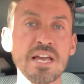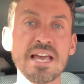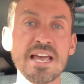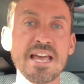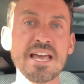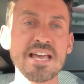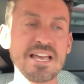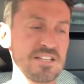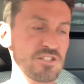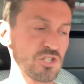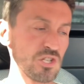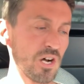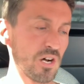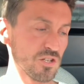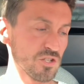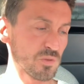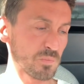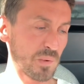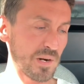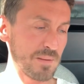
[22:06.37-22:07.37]
It is not
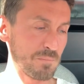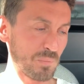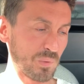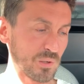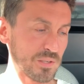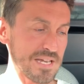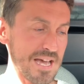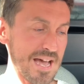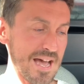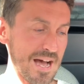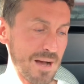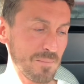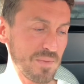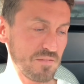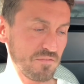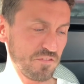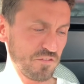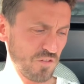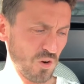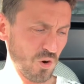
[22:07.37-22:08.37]
a sprint. But yeah, I'm
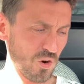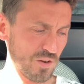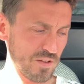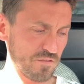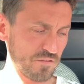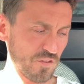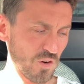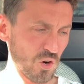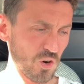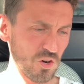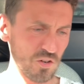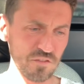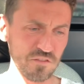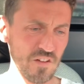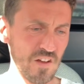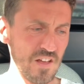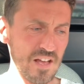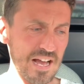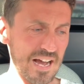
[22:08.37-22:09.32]
in 44th